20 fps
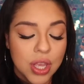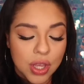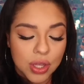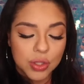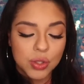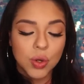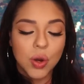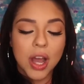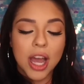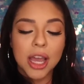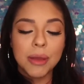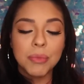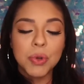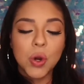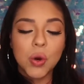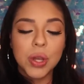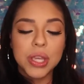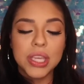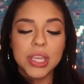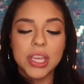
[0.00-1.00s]
So I'm
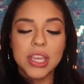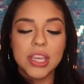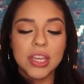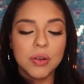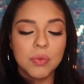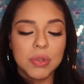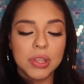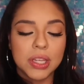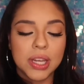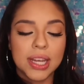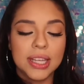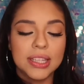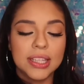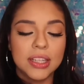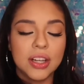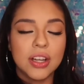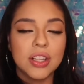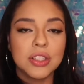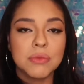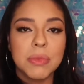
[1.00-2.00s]
going in with Kylie
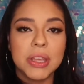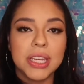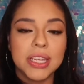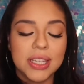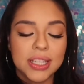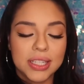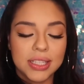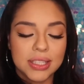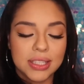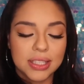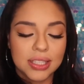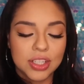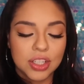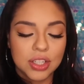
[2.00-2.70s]
Cosmetics